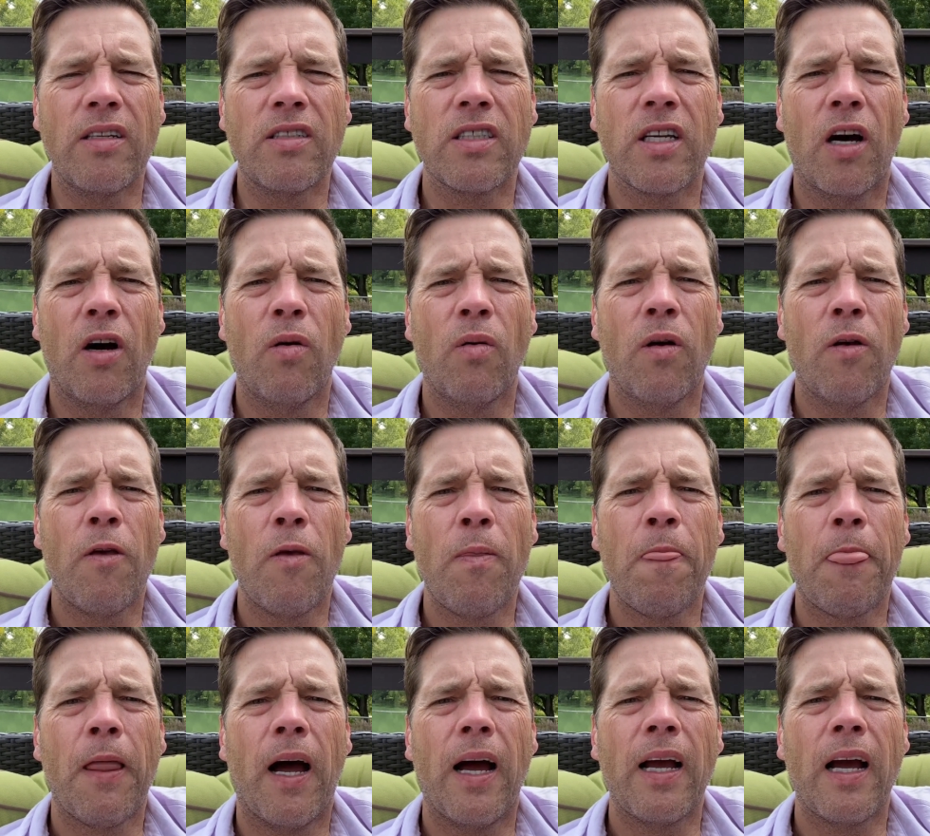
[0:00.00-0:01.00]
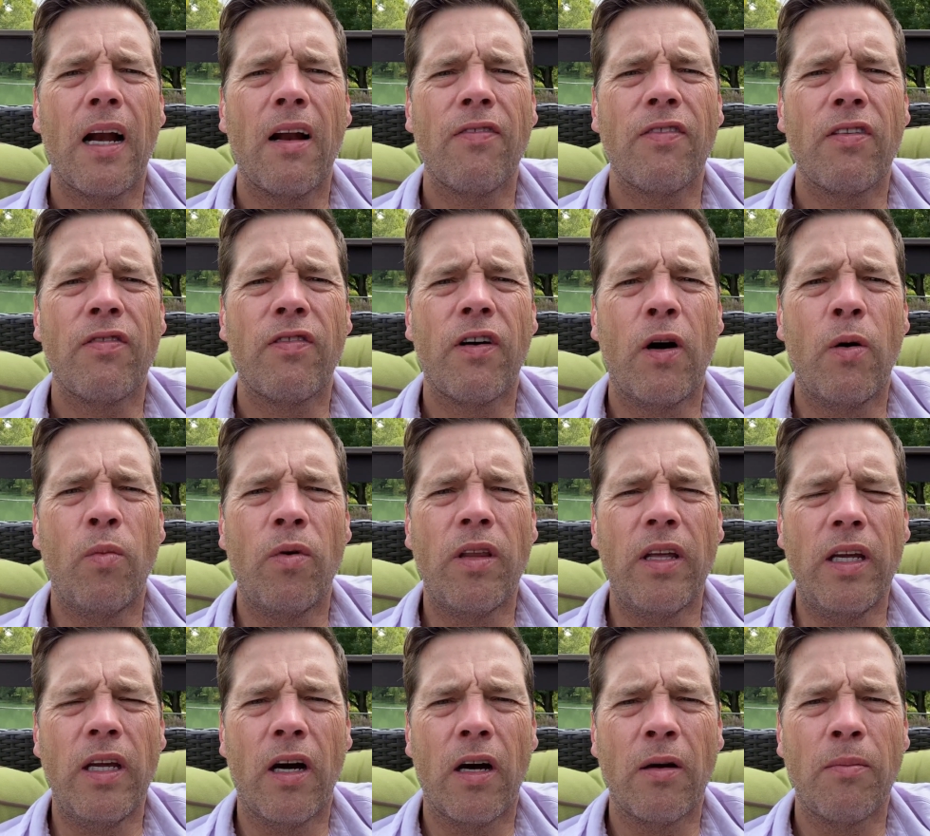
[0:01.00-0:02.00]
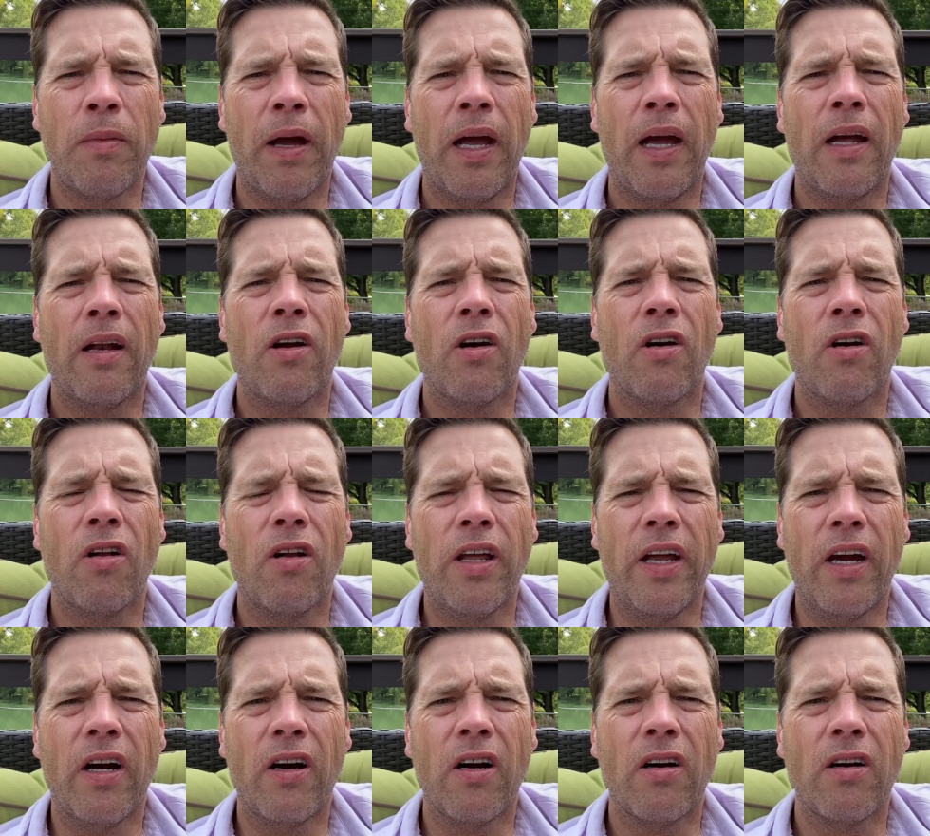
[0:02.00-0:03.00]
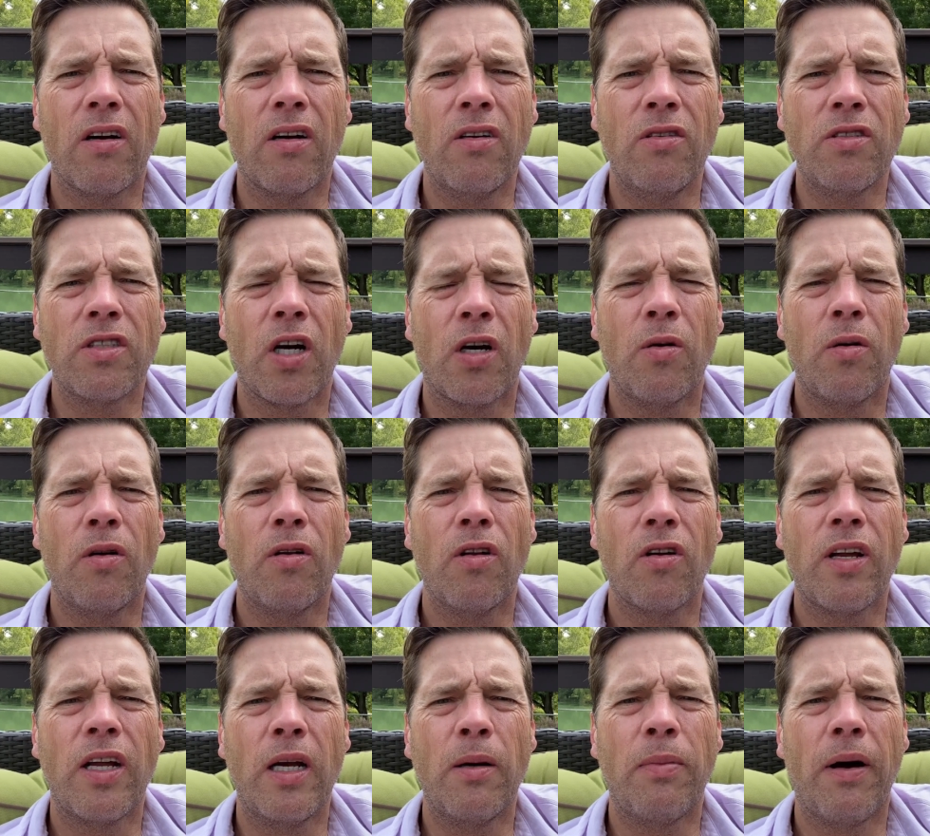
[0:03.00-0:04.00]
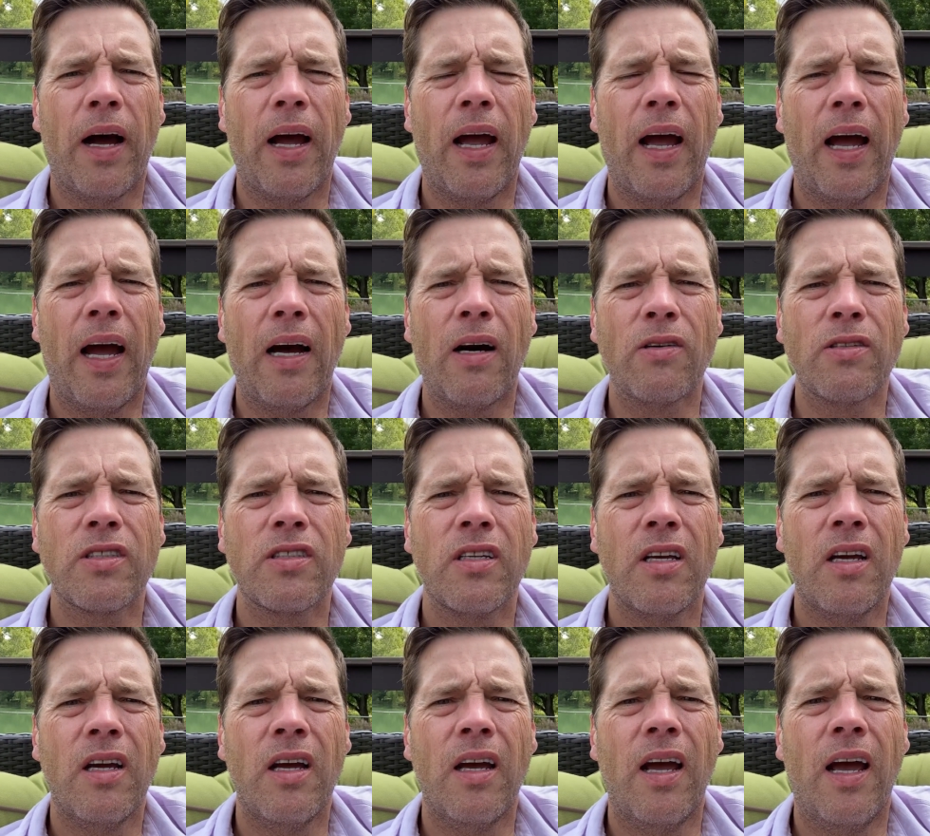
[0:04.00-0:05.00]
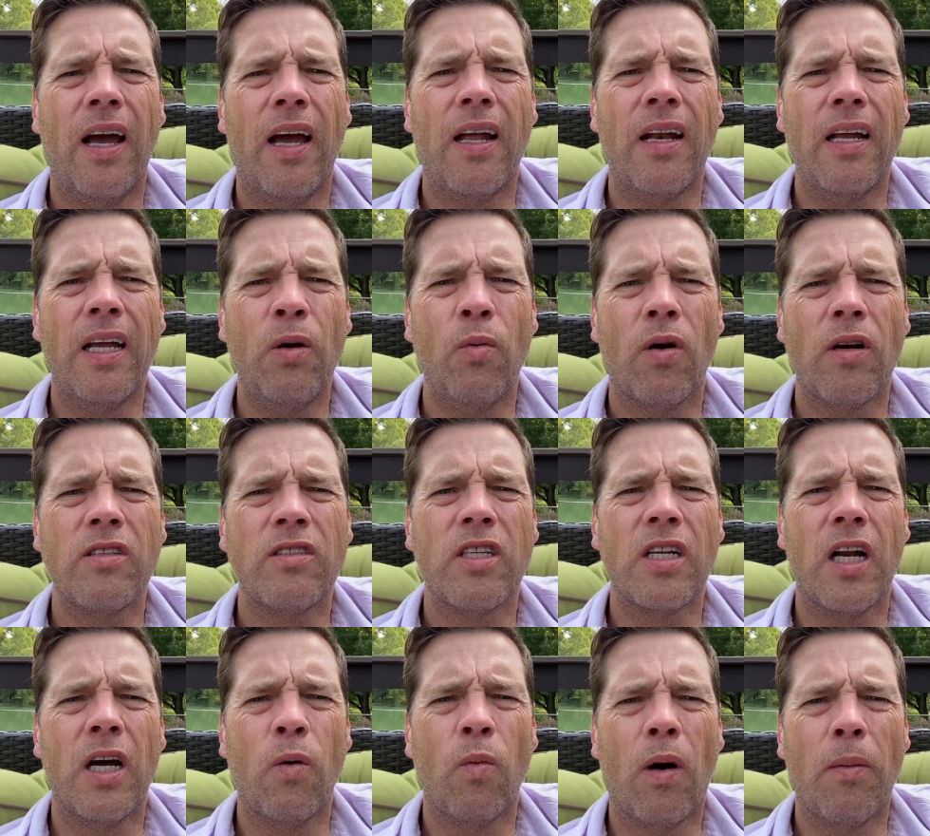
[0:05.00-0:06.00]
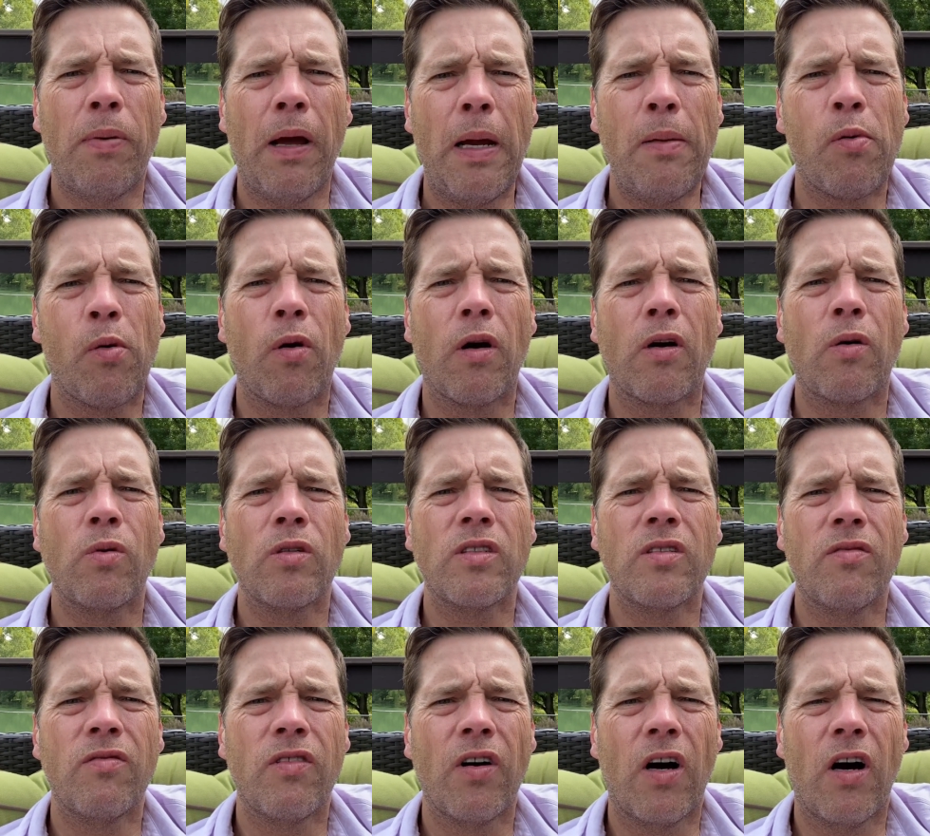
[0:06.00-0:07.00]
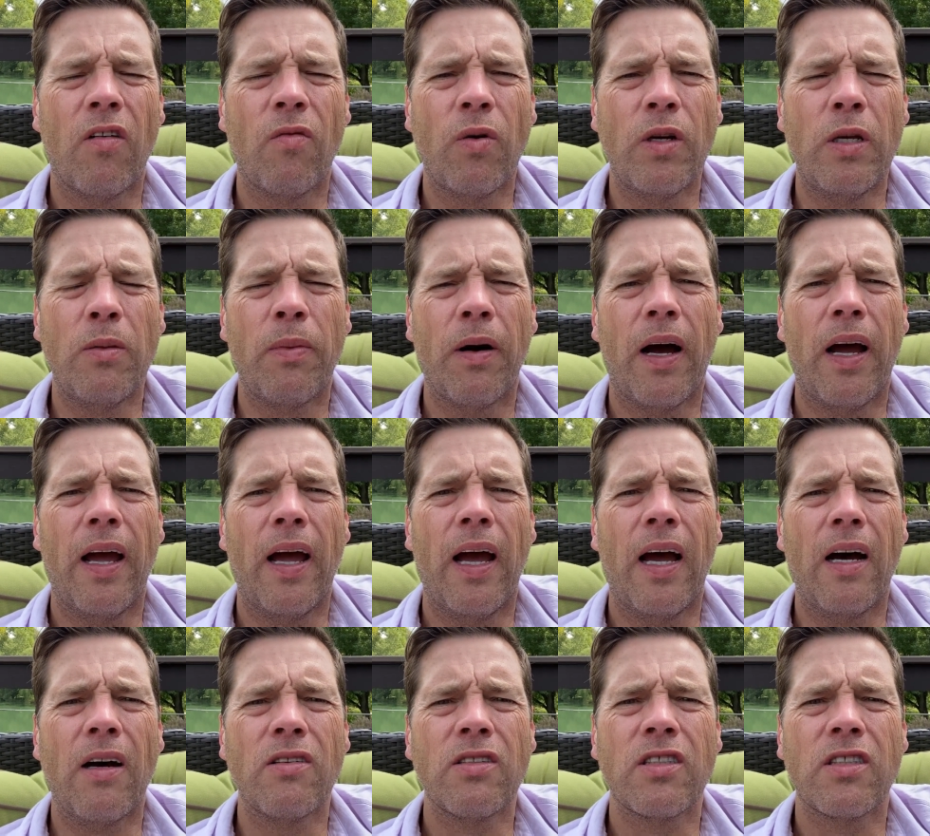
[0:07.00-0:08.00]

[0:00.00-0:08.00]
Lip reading: So I got off the phone with a young man earlier who's looking to buy a house, and he wanted to know what paperwork was involved when you buy a house.